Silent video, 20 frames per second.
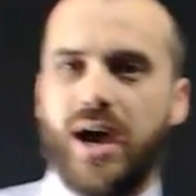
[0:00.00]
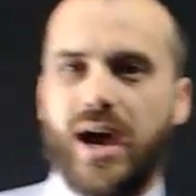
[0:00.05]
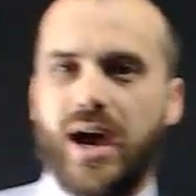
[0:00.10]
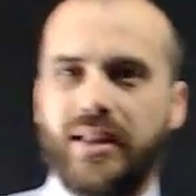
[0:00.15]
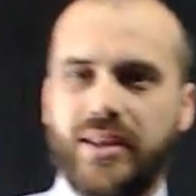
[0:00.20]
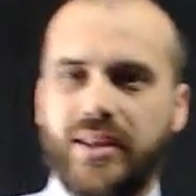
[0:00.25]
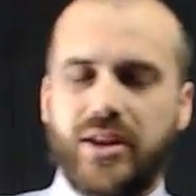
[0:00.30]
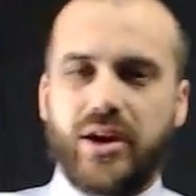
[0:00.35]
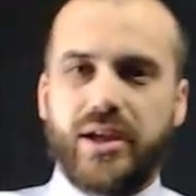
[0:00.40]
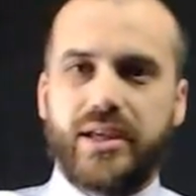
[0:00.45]

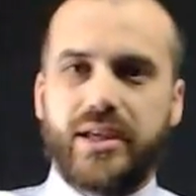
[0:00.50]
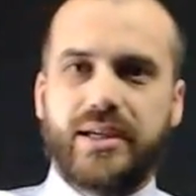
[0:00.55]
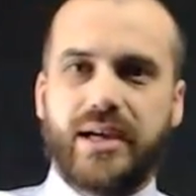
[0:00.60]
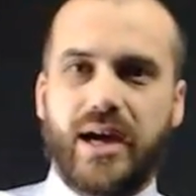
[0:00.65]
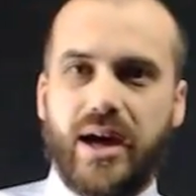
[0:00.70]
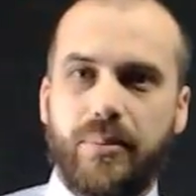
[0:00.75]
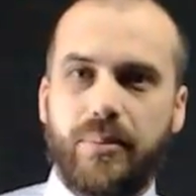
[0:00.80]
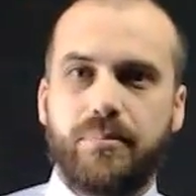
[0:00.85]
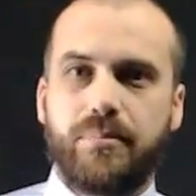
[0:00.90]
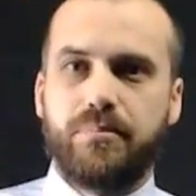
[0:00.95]
and then I
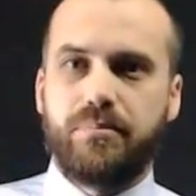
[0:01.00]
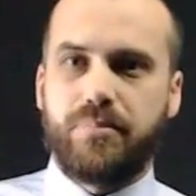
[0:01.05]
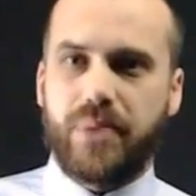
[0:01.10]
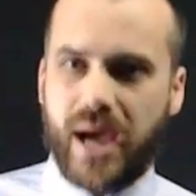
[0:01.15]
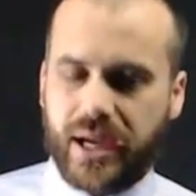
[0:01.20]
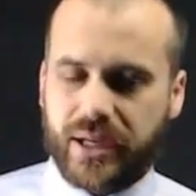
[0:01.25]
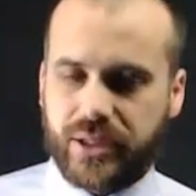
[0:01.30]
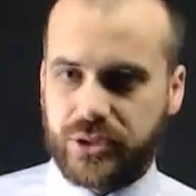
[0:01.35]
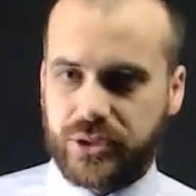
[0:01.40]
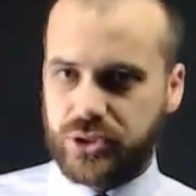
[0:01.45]
come
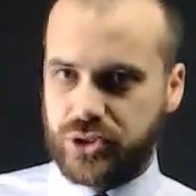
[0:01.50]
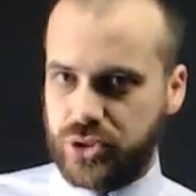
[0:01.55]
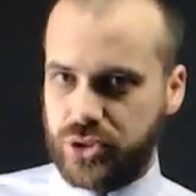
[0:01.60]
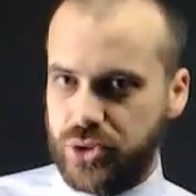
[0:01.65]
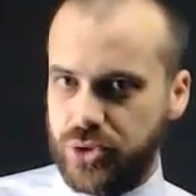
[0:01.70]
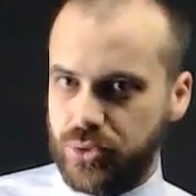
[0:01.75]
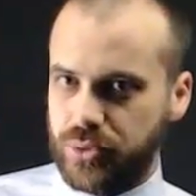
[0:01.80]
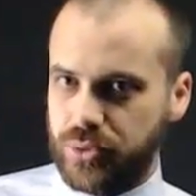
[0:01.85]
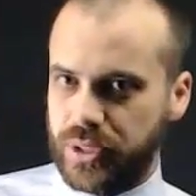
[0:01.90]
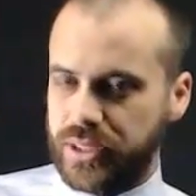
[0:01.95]
back
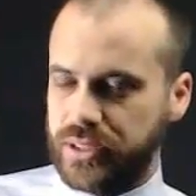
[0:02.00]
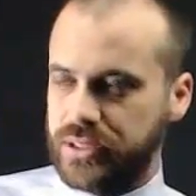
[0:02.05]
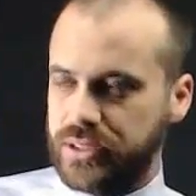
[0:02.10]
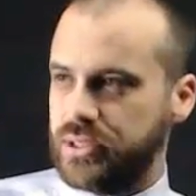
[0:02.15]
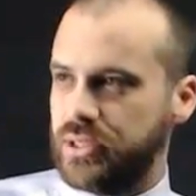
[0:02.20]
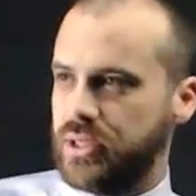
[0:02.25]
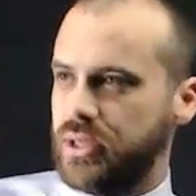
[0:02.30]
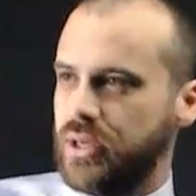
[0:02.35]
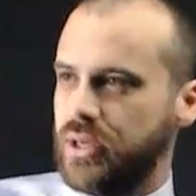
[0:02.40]
to it,